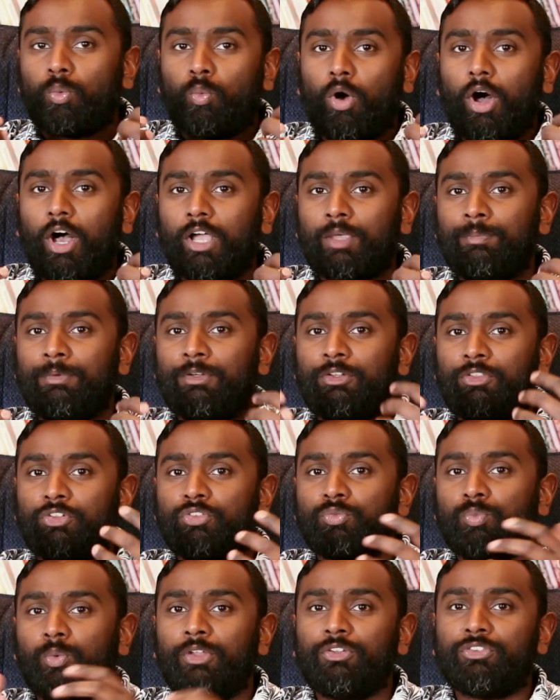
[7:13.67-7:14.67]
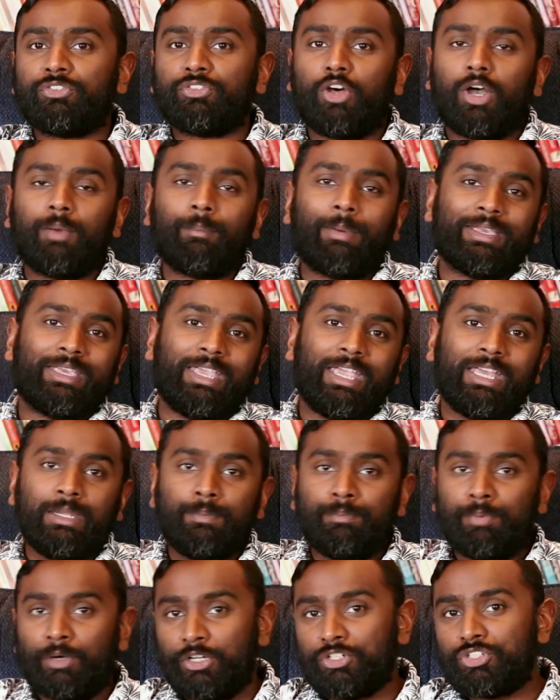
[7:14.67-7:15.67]
Walkman to this one song by
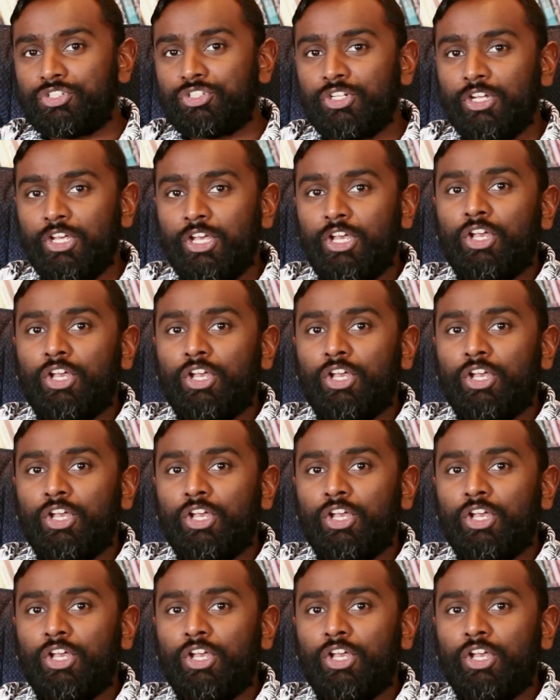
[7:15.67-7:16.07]
Katie Bush